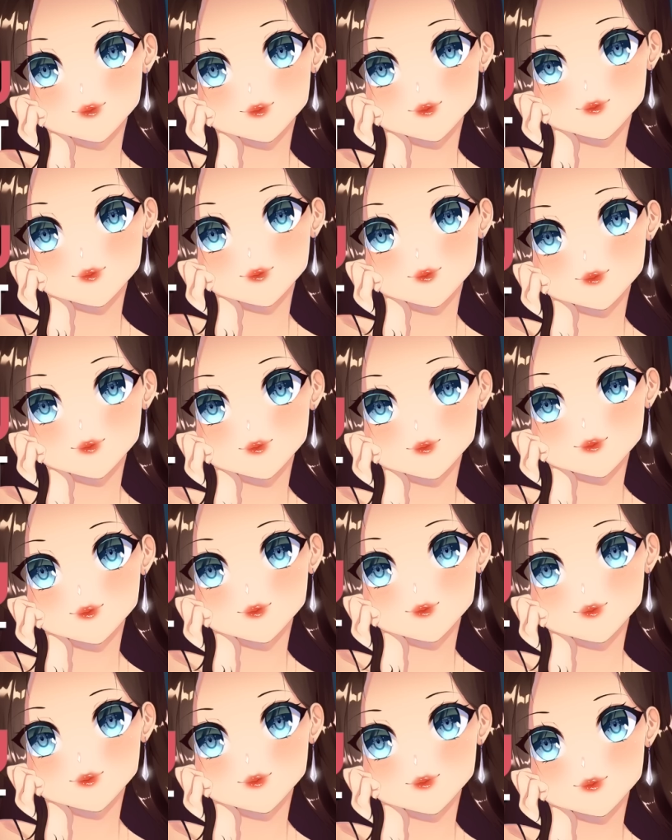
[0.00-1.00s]
that
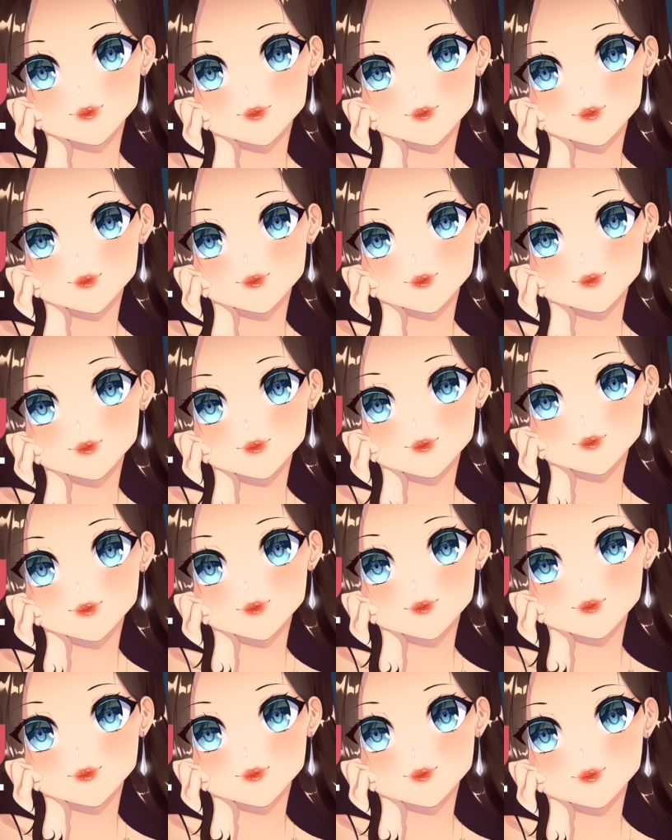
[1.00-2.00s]
figures. You
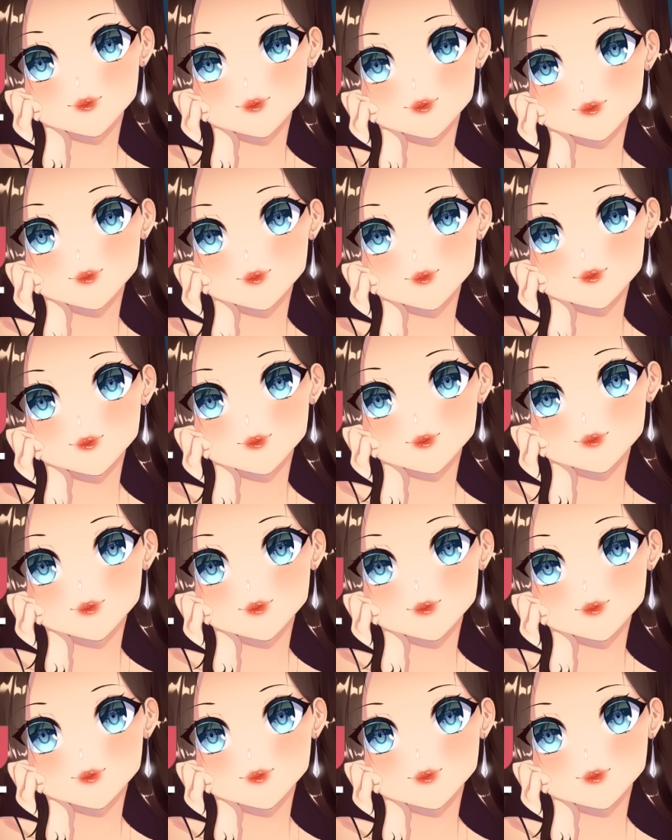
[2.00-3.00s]
always were
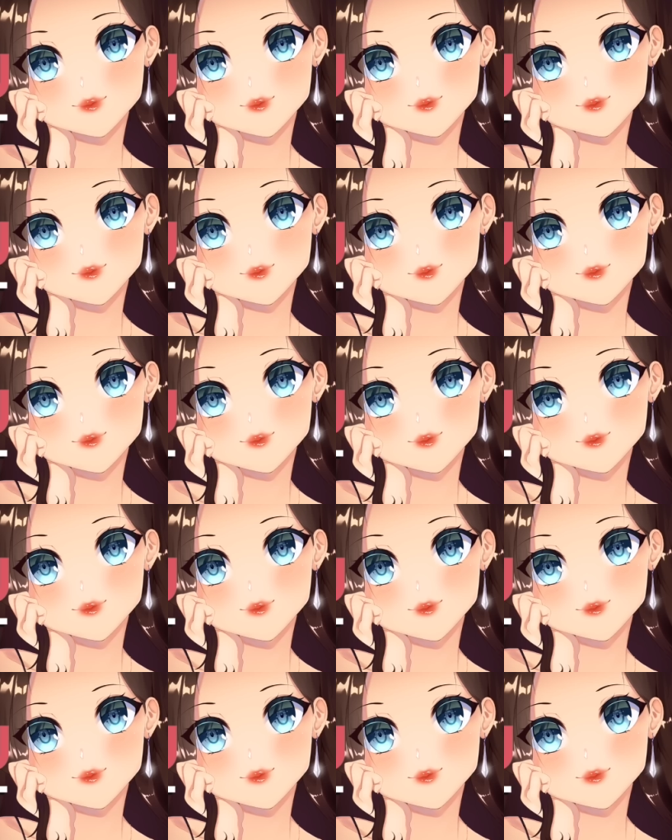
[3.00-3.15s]
clumsy.